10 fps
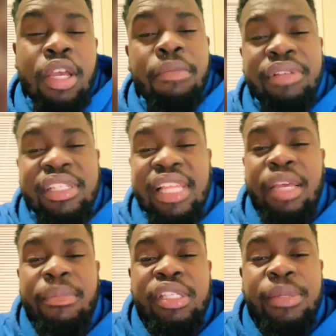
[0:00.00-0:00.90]
Please like,
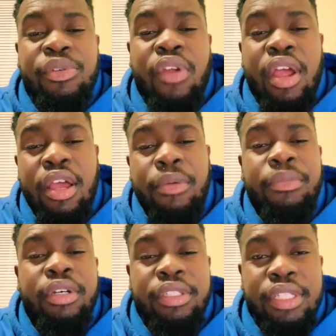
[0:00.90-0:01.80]
and subscribe.
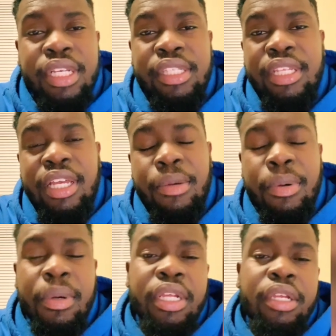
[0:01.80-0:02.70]
Until next time, I'm out of